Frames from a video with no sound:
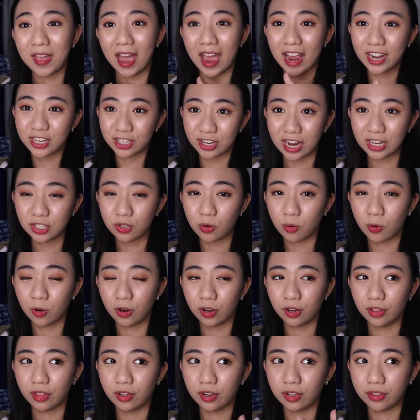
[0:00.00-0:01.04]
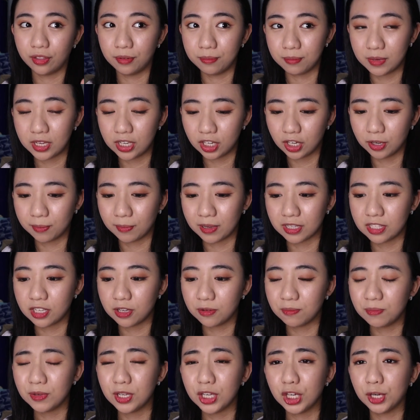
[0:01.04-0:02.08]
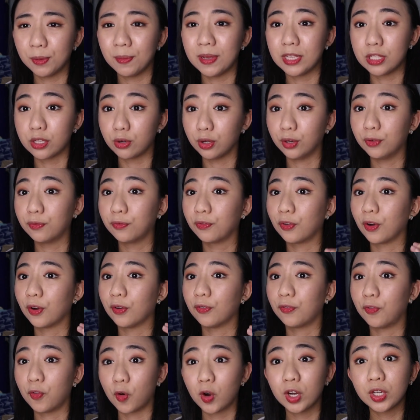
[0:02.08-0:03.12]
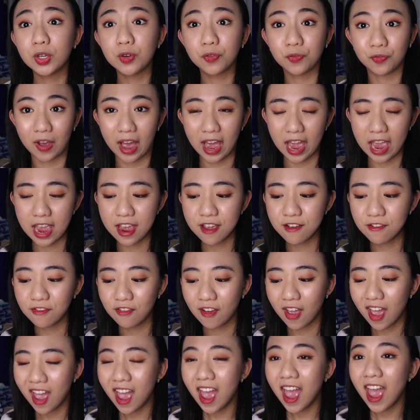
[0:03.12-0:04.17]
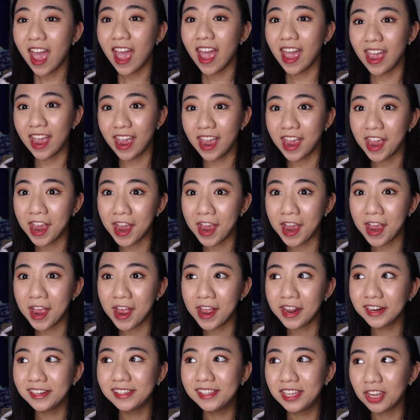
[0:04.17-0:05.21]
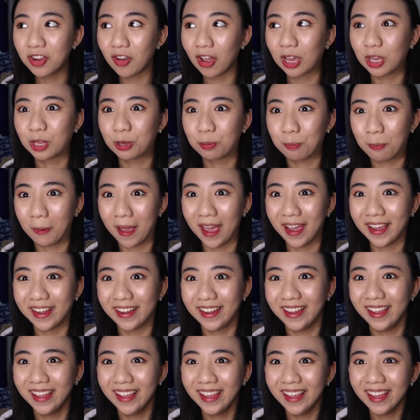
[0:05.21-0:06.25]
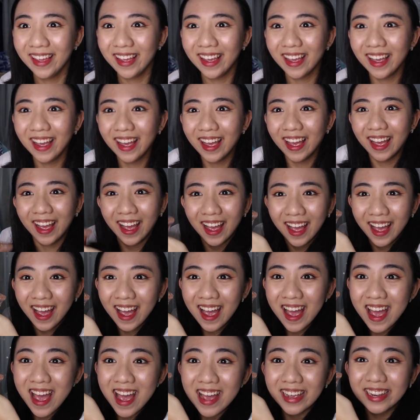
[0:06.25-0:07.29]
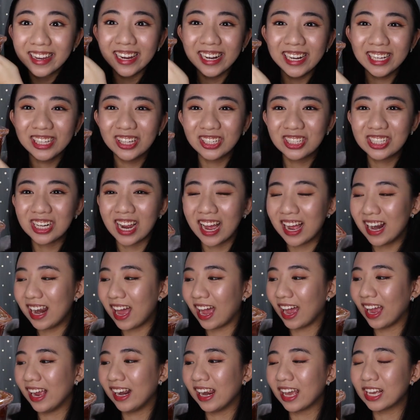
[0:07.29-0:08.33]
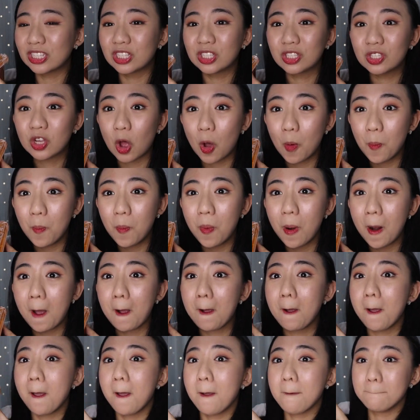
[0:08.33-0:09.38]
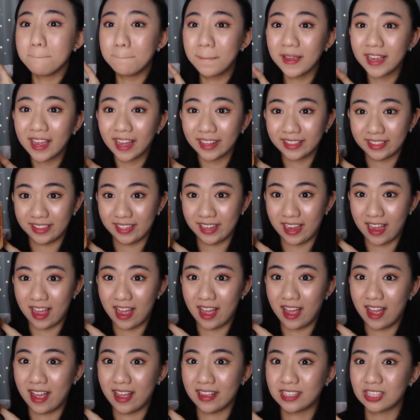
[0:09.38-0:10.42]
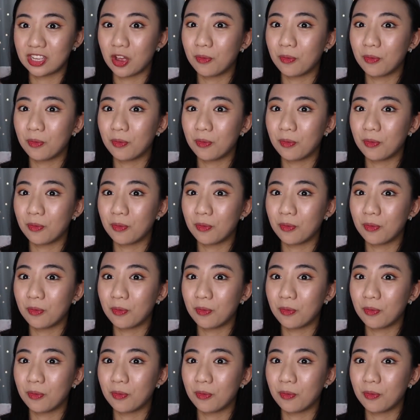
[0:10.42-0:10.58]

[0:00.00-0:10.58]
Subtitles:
I tried to order the medium because the medium is good for 4 to 5, and di ko expect ganito siya kalaki, like sobrang bigat niya,